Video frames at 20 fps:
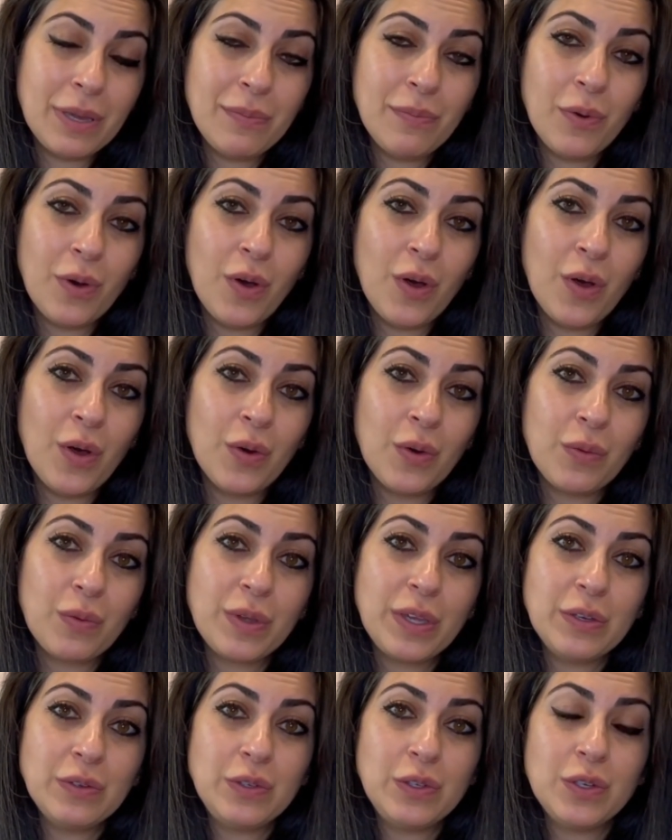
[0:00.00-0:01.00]
people
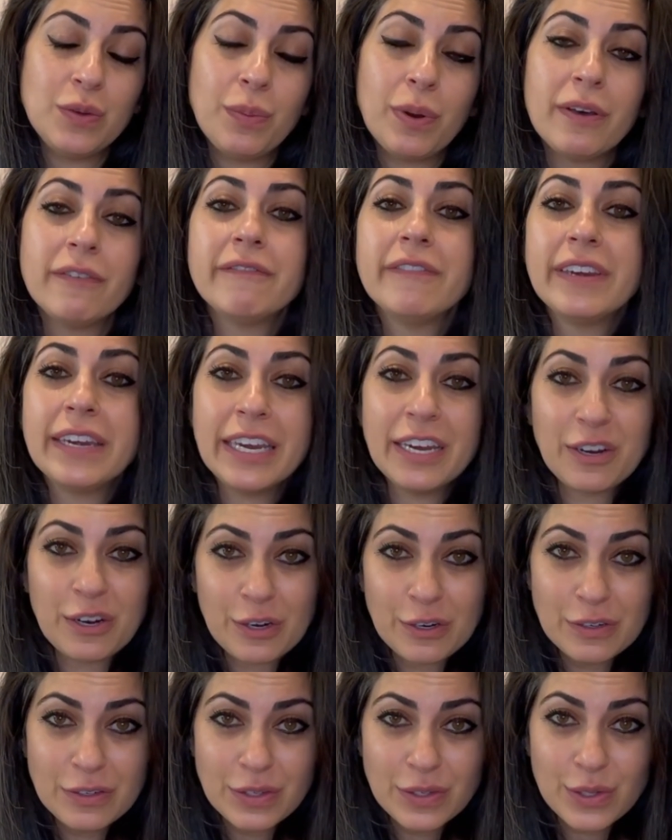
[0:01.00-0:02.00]
used to put
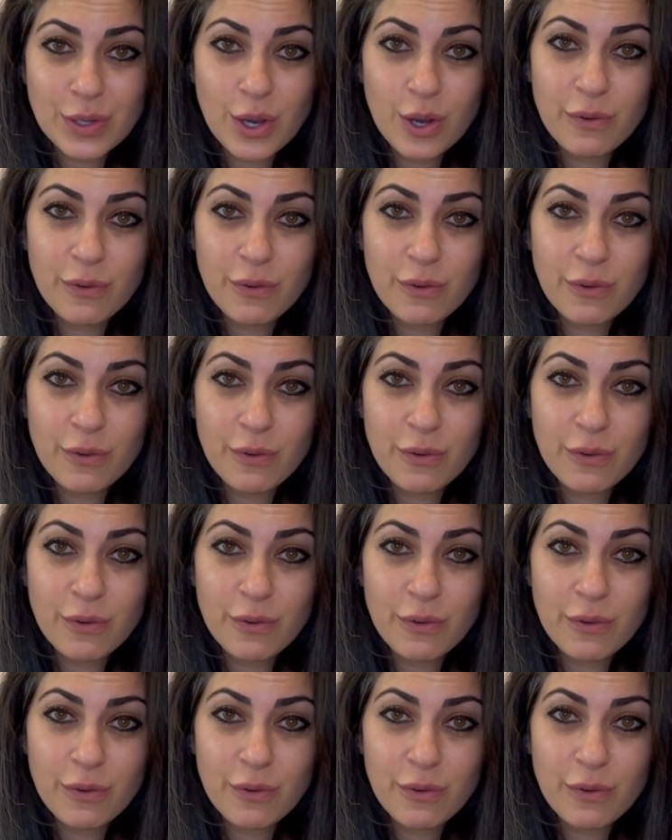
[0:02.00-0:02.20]
veneers